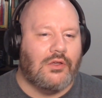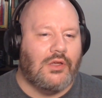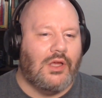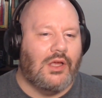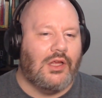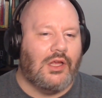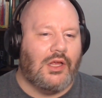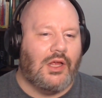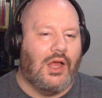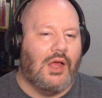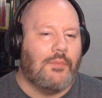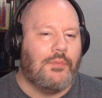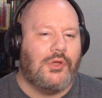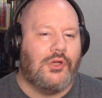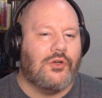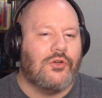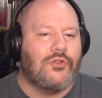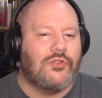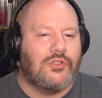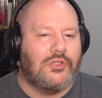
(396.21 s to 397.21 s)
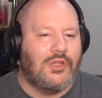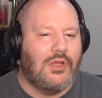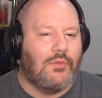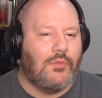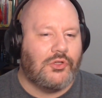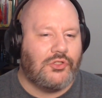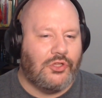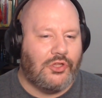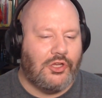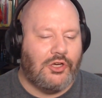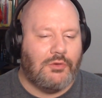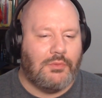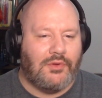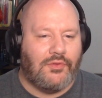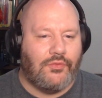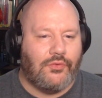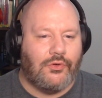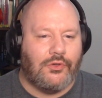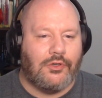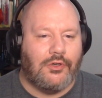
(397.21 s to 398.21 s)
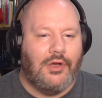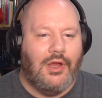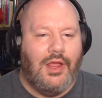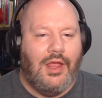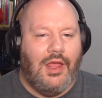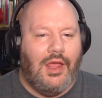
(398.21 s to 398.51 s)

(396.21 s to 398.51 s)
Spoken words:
appears that wasn't there before.